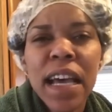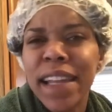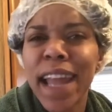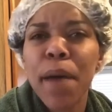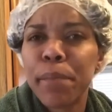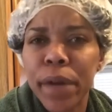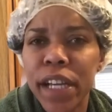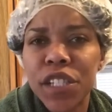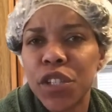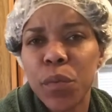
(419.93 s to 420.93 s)
Not
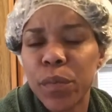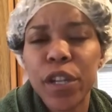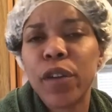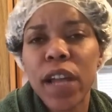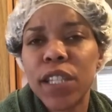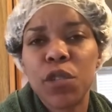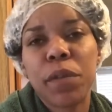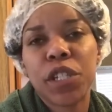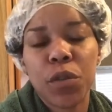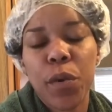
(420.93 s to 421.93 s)
much to, not too
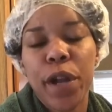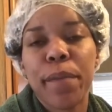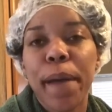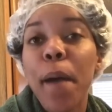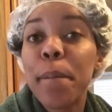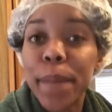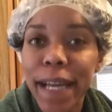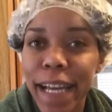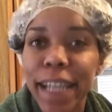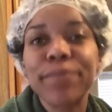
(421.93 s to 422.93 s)
much to worry about,
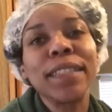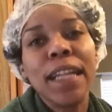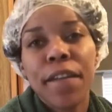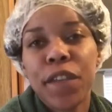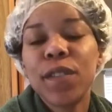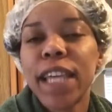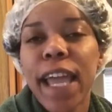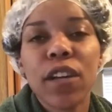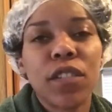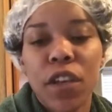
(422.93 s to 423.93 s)
but few tangles,